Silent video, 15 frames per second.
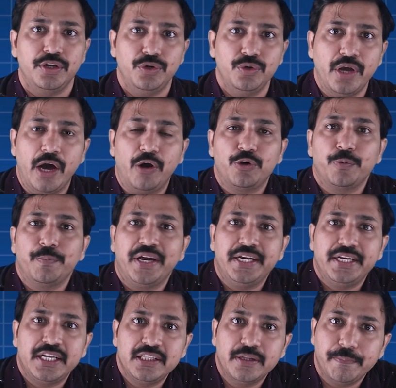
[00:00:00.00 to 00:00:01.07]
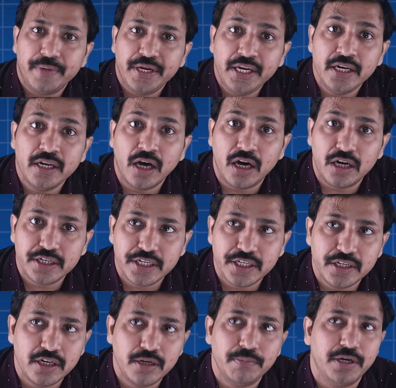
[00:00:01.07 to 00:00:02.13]
You have to maintain the mean
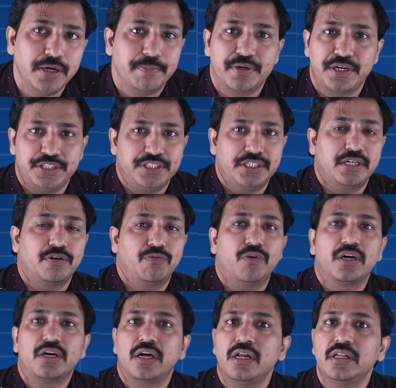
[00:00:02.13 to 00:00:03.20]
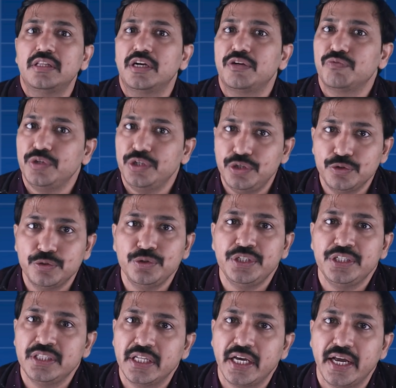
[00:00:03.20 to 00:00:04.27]
arterial blood pressure. What all that we do
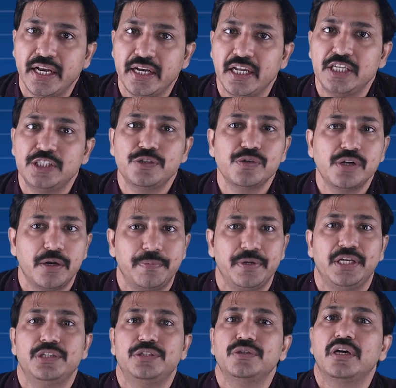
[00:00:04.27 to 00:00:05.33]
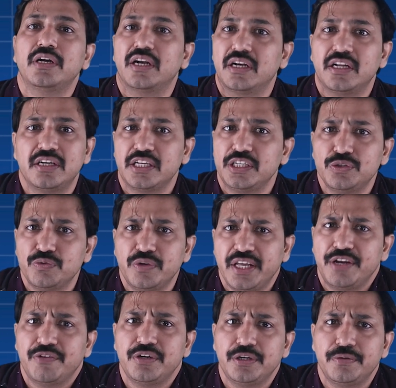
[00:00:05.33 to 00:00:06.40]
in the NICU or PHU or adult ICU,
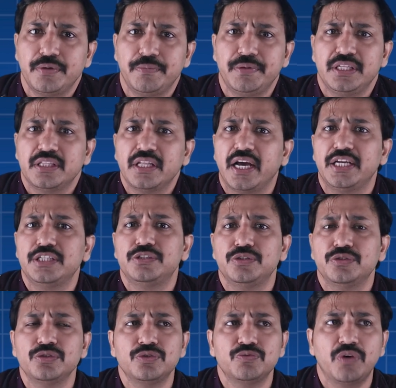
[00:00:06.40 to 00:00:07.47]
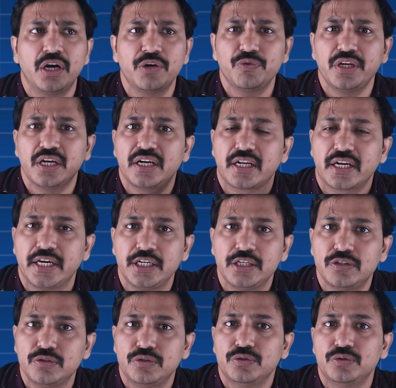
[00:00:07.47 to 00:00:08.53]
wherever it may be, in the ICUs, what we are trying
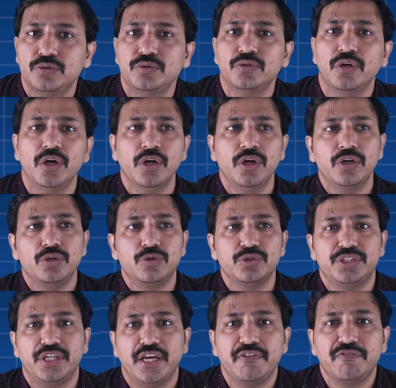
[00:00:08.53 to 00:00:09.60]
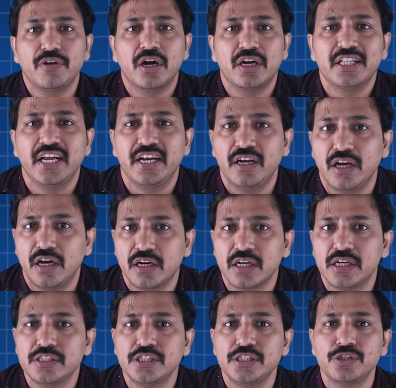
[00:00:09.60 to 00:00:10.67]
to do to safeguard the end
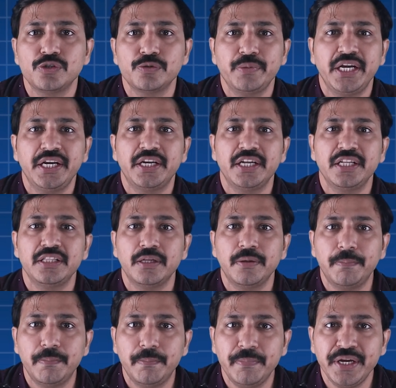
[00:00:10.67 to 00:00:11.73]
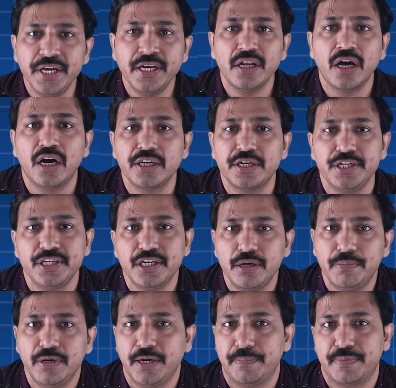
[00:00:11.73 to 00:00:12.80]
organs is to maintain the mean arterial
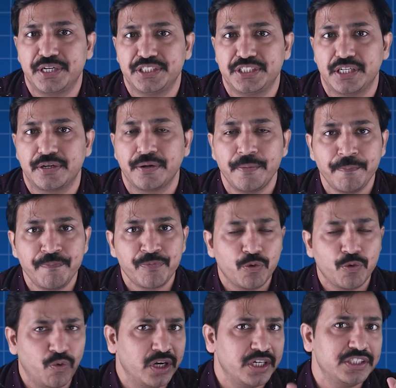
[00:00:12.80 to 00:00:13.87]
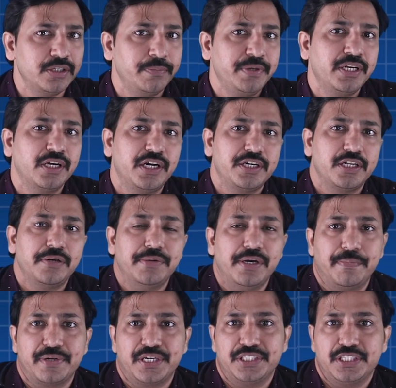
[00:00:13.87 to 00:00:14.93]
blood pressure. What is the mean arterial
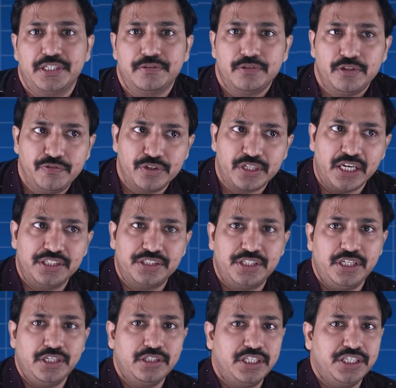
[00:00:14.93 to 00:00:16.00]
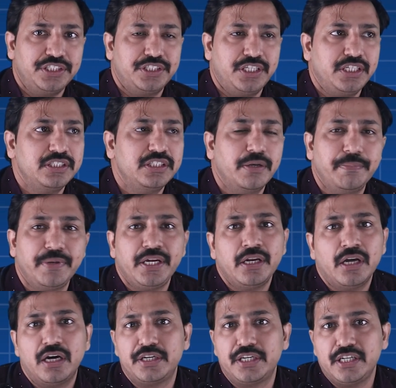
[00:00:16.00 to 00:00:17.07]
blood pressure? If you can see these things, the mean
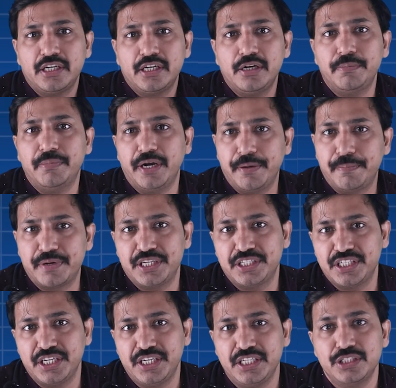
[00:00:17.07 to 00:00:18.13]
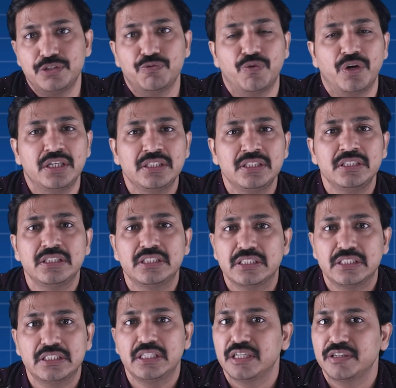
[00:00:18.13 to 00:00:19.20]
arterial blood pressure is
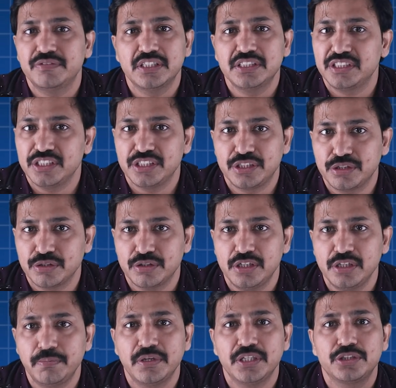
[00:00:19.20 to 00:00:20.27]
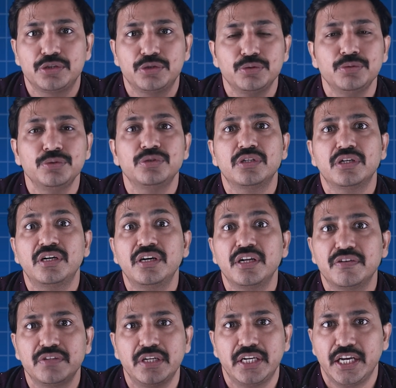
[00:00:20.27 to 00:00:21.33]
1/3 of the systole plus 2/3
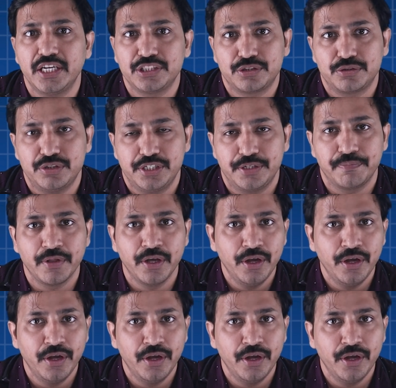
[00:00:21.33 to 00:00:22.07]
of the diastole.